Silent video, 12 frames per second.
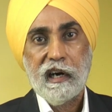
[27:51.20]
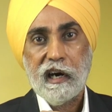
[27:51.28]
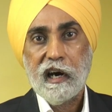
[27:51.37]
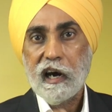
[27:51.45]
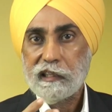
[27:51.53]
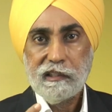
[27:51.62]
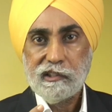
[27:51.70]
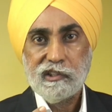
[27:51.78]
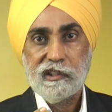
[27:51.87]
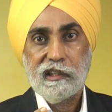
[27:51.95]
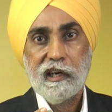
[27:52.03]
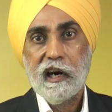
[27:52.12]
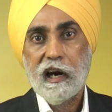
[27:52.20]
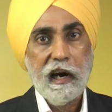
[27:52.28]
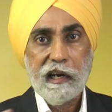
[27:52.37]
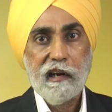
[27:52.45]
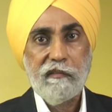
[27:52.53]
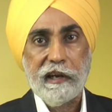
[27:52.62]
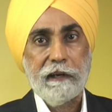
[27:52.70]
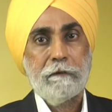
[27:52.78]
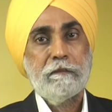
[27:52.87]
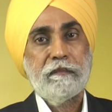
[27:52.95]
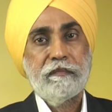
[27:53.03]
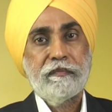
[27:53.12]
others are unaware.
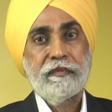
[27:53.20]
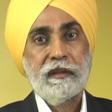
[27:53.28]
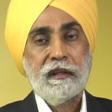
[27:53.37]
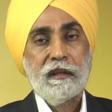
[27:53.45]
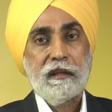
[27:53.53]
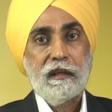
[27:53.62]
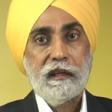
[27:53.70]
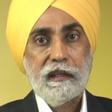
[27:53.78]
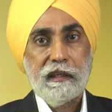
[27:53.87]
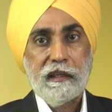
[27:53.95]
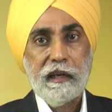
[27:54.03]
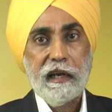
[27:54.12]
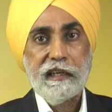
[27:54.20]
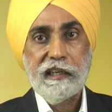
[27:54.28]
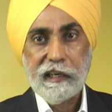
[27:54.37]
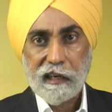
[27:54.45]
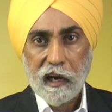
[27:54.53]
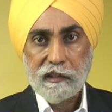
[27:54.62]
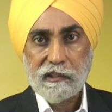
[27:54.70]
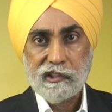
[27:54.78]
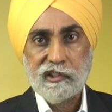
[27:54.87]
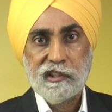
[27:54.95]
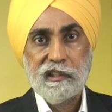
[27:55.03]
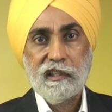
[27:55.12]
And yet
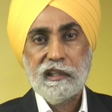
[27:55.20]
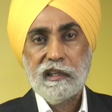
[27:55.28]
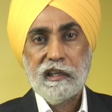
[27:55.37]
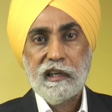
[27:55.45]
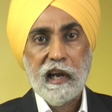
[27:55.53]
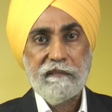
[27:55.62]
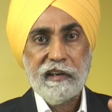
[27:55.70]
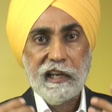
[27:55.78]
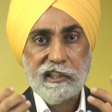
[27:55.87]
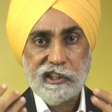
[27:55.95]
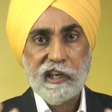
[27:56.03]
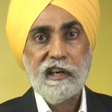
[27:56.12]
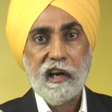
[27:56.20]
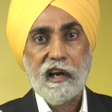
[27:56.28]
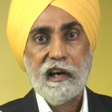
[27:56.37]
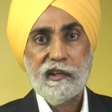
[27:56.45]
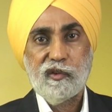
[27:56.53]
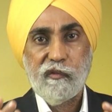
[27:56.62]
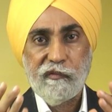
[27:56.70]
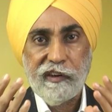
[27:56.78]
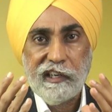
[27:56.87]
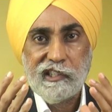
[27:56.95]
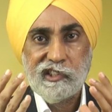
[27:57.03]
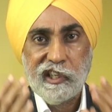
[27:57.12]
others have an agenda to
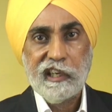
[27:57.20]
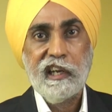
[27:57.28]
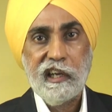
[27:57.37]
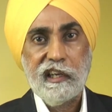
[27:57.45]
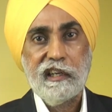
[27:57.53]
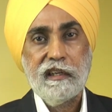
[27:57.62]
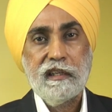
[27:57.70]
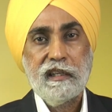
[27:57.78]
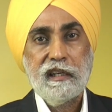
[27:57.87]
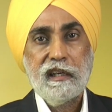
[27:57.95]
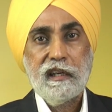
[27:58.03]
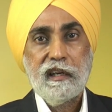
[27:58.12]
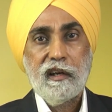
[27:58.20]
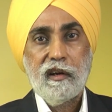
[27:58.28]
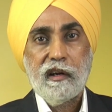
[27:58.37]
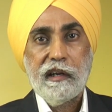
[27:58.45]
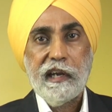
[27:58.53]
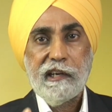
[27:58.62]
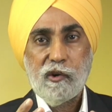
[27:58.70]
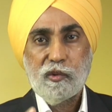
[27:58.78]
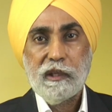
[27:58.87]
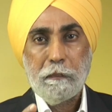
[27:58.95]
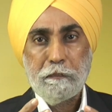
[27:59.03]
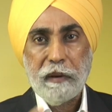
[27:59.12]
fit Sikhi into
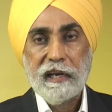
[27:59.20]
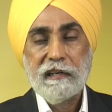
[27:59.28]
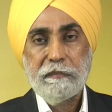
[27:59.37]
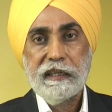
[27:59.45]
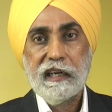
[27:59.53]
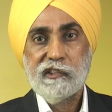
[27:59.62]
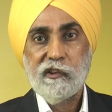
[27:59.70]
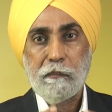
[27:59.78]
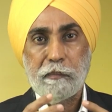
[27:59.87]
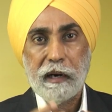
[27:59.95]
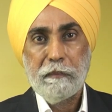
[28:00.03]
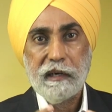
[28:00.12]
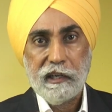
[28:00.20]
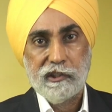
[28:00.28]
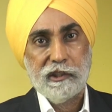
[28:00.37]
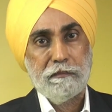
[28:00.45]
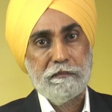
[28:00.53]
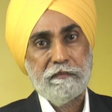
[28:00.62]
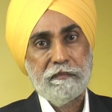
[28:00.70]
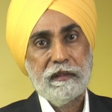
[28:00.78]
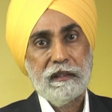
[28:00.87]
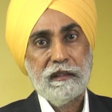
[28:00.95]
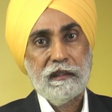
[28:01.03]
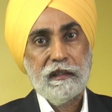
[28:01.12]
the parameters of Brahmanism.
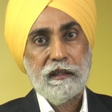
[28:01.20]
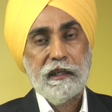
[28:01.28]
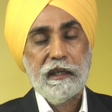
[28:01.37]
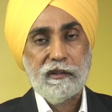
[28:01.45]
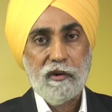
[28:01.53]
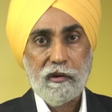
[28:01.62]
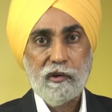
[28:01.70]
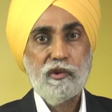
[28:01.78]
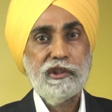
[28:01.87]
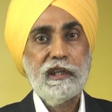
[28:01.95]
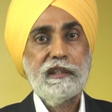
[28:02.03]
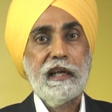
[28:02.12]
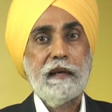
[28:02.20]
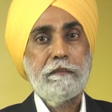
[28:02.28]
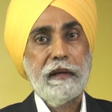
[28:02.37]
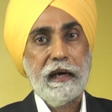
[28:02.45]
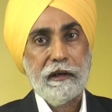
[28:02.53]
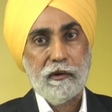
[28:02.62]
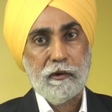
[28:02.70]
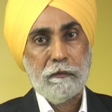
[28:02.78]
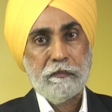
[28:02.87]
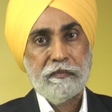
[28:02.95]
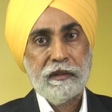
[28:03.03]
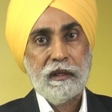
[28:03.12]
In conclusion then, Pyareo,
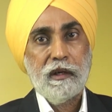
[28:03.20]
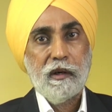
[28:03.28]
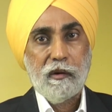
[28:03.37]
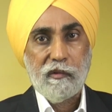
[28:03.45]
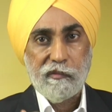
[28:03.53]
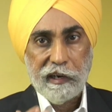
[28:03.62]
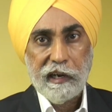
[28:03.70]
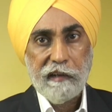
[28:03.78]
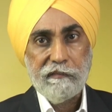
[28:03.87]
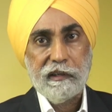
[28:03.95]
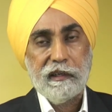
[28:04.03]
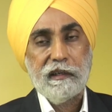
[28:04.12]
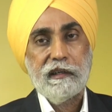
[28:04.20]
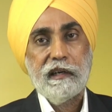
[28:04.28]
whenever